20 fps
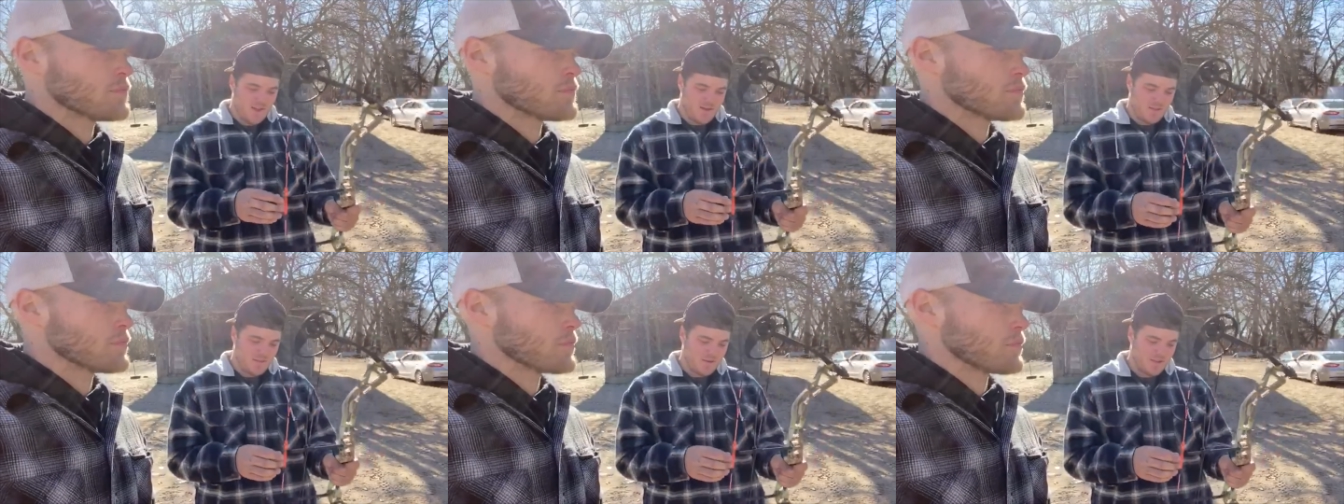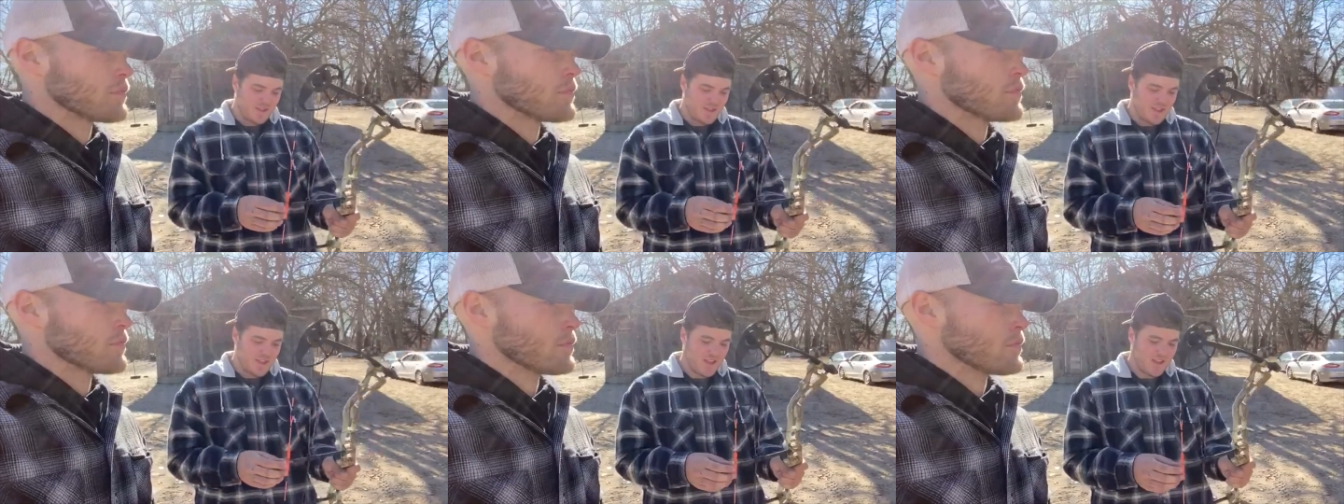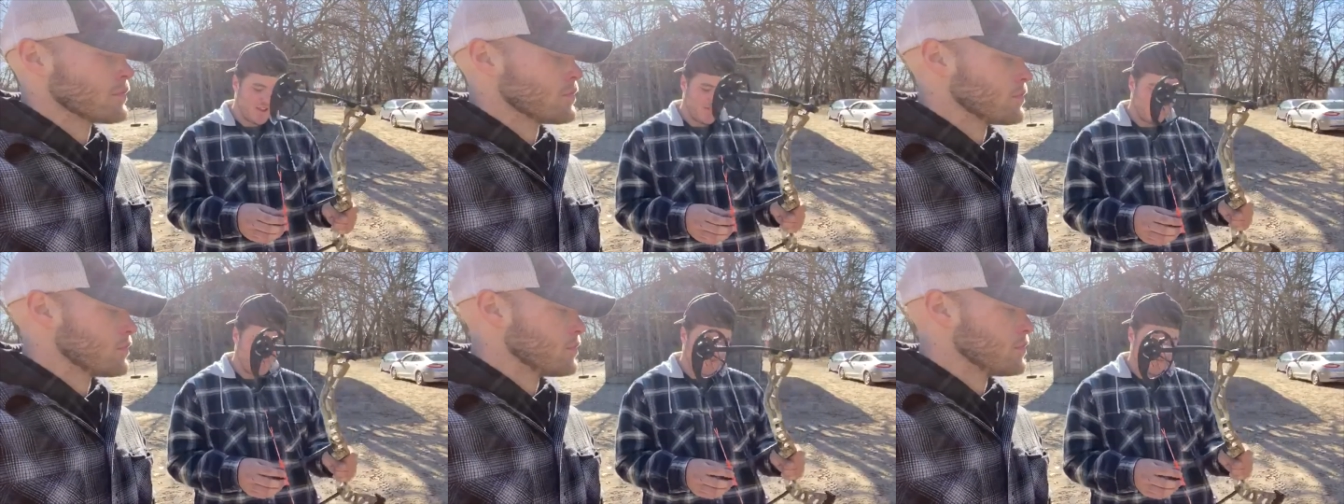But
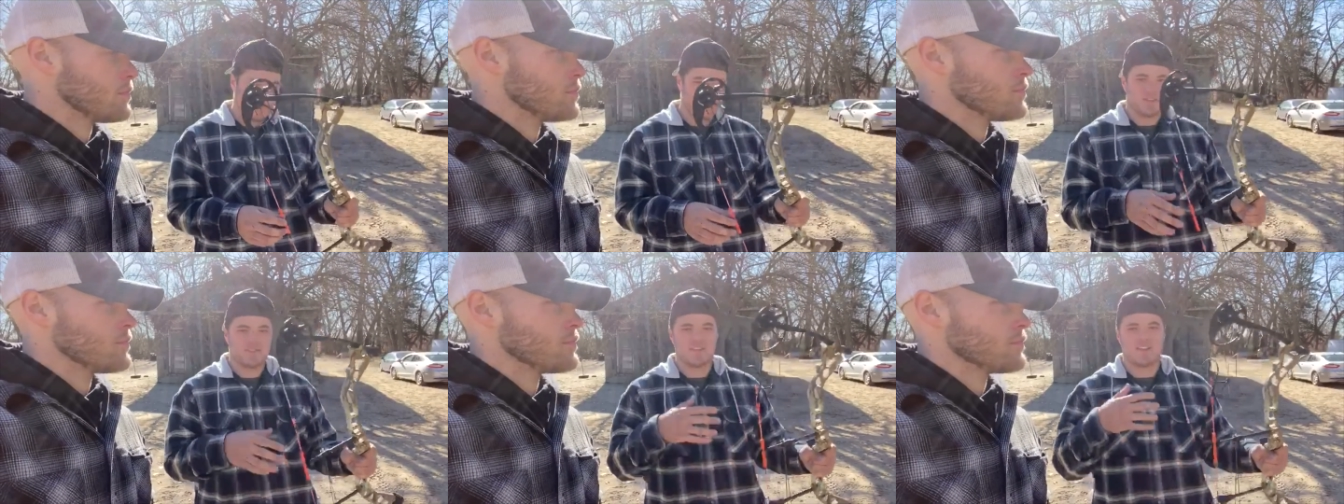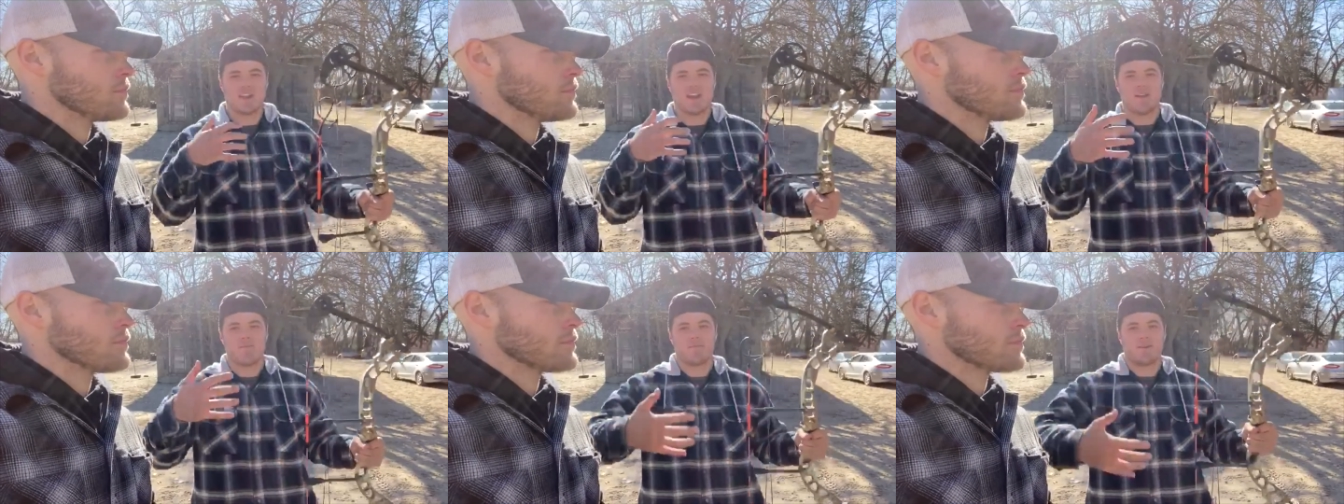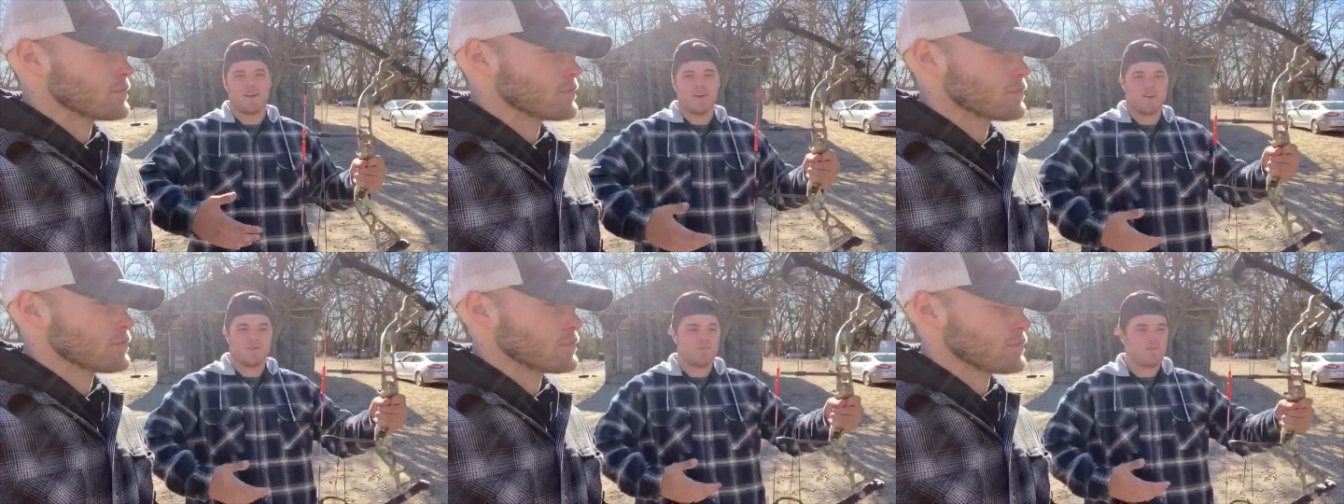then once I got
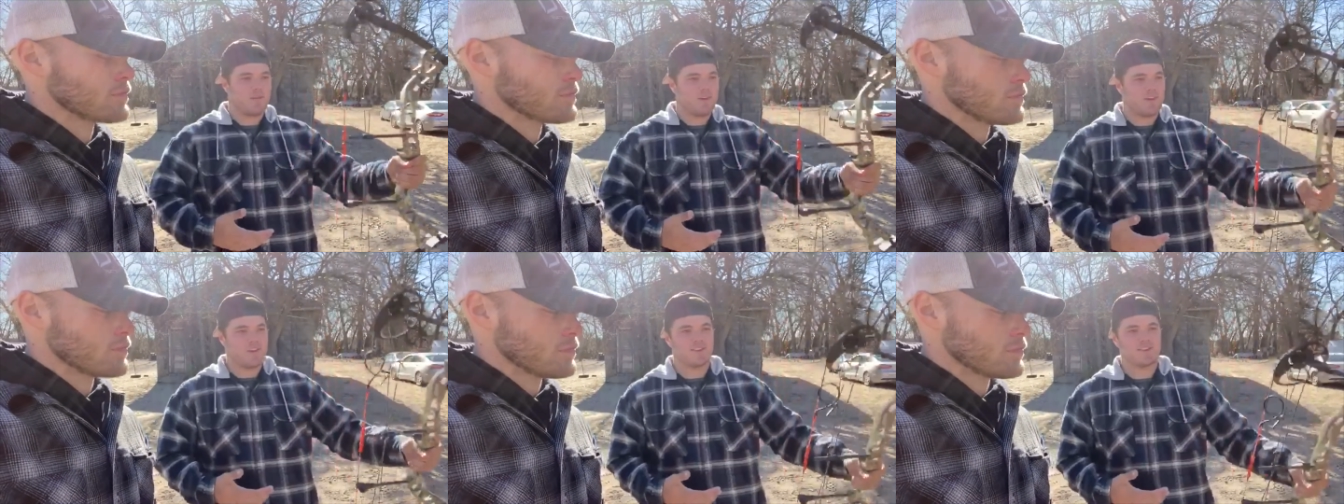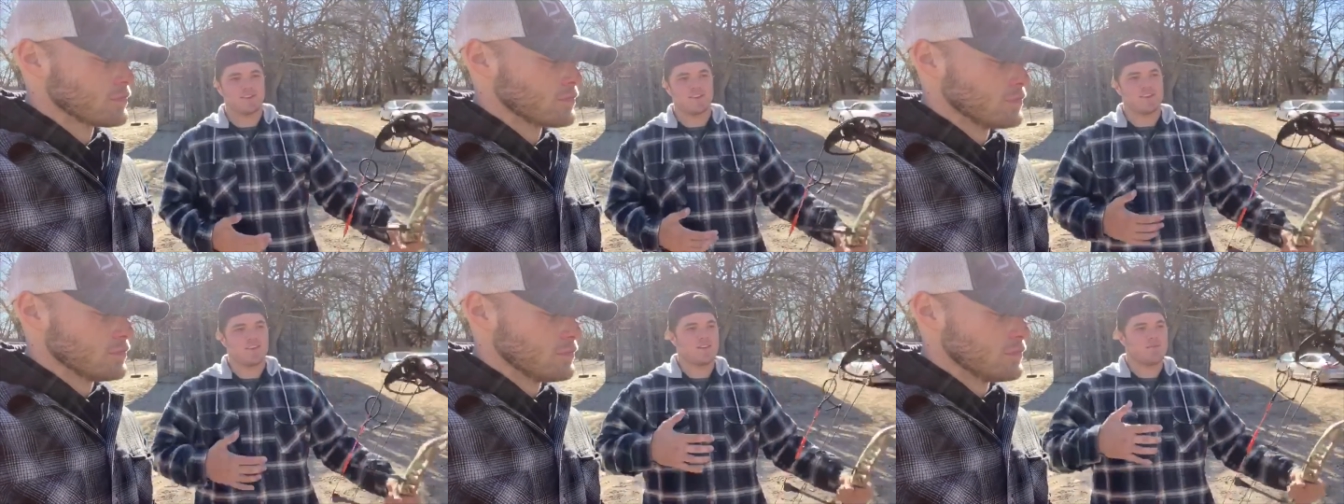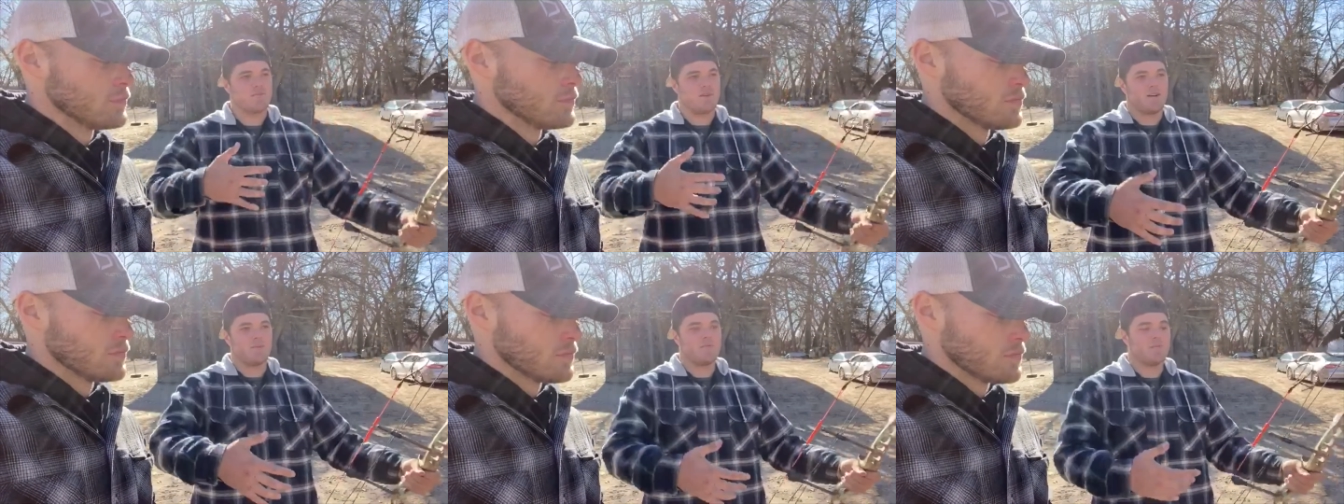my PSE
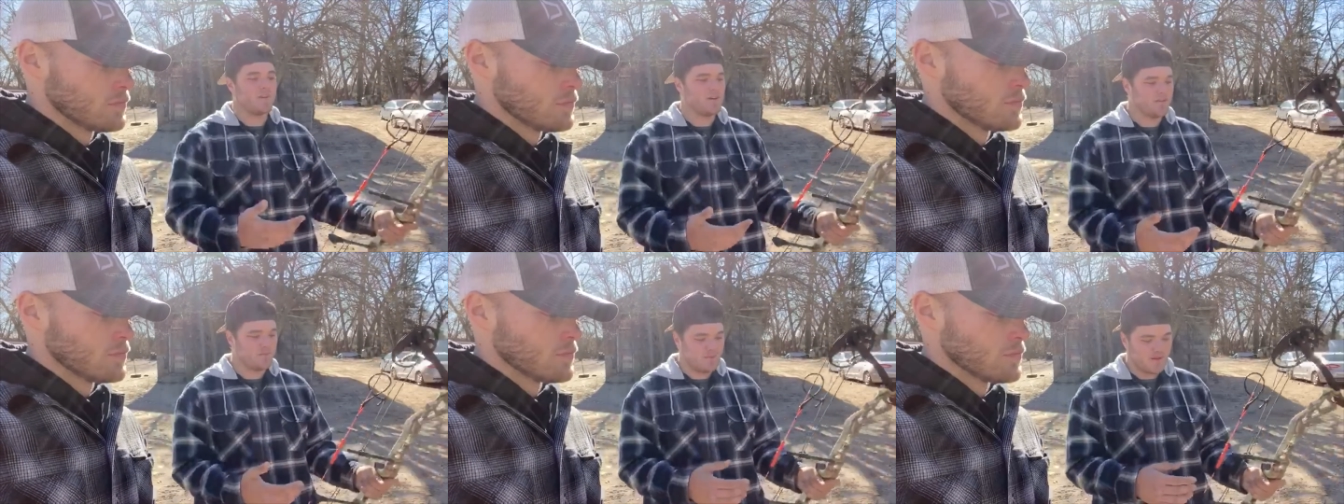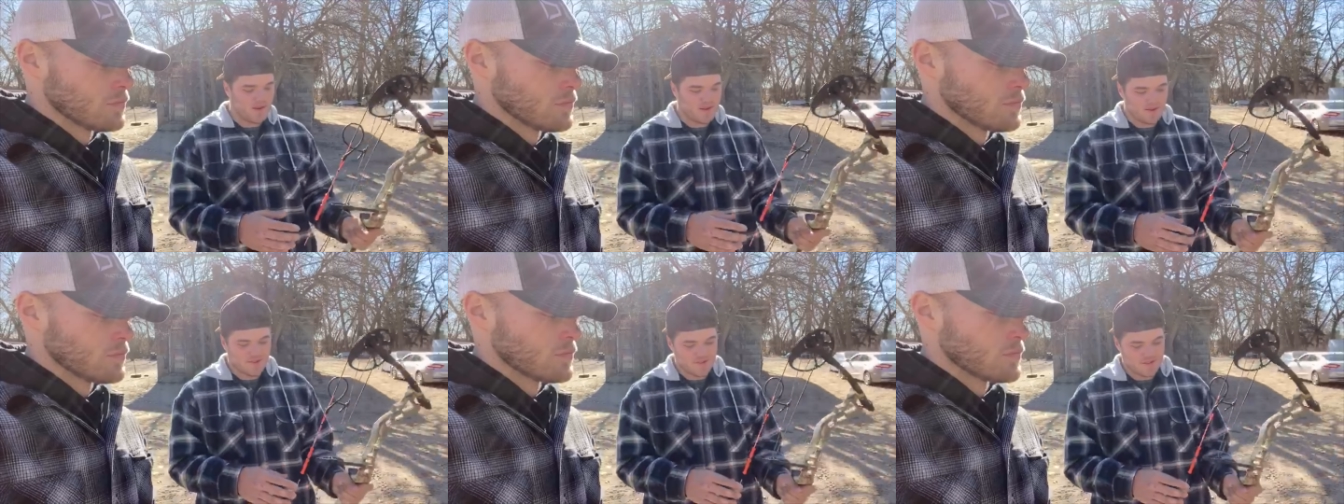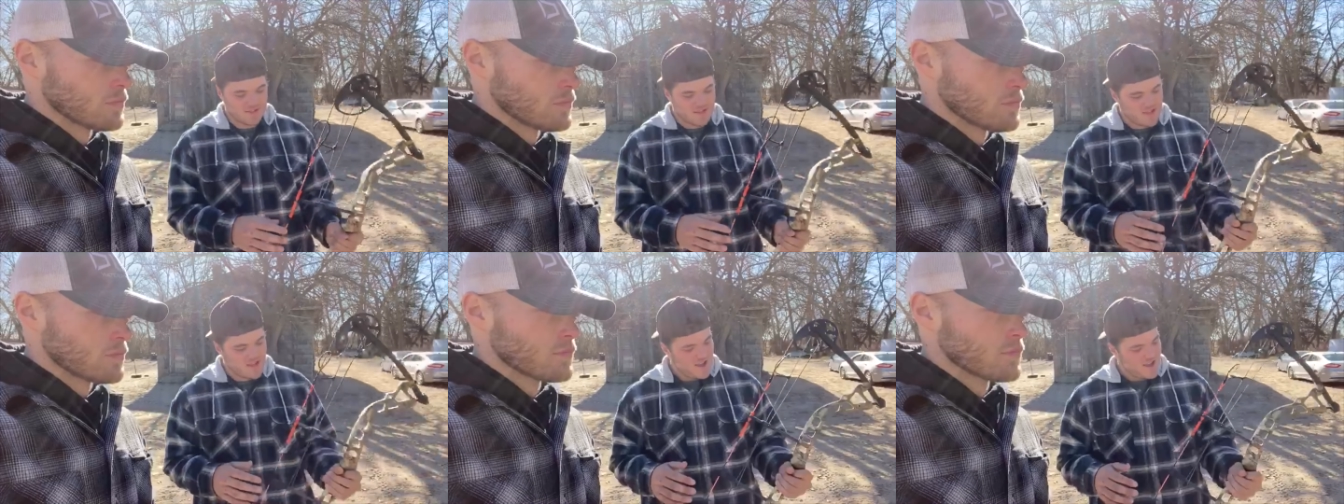and my bigger
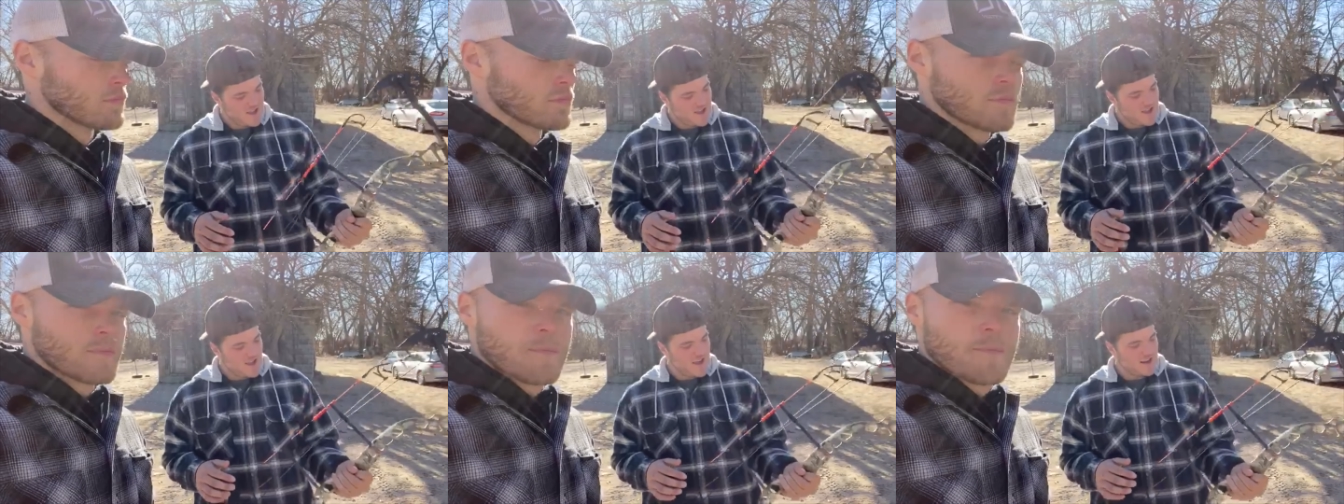bows, I